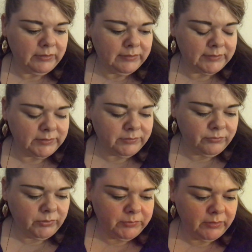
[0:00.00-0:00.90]

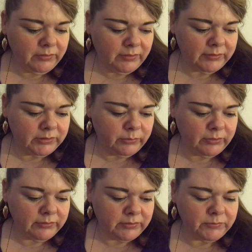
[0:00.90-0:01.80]
distant from you, and you
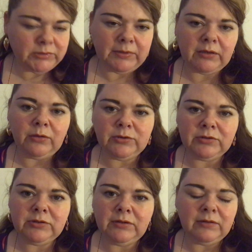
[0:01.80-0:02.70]
want them to be closer
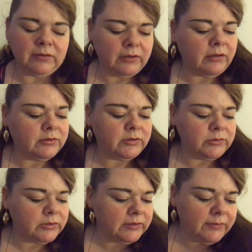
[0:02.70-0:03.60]
to you than they are
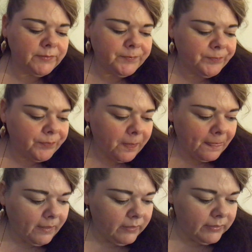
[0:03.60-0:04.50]
socially.
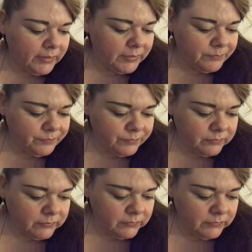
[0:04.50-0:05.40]
You
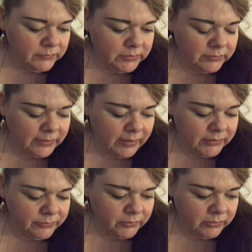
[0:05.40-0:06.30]
know, they're
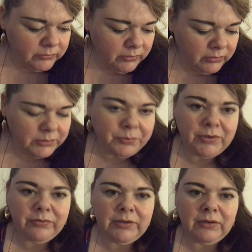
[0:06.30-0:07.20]
kind of not on the
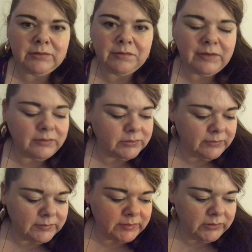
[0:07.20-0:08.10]
periphery, because I feel as though,
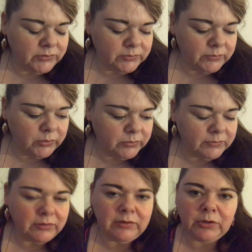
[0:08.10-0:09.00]
as I say, you do know
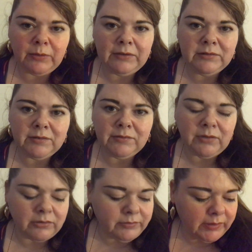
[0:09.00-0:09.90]
them, they're an acquaintance if
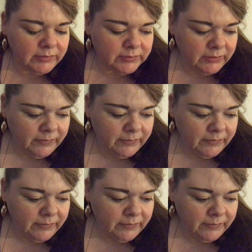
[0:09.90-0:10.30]
they're not a friend,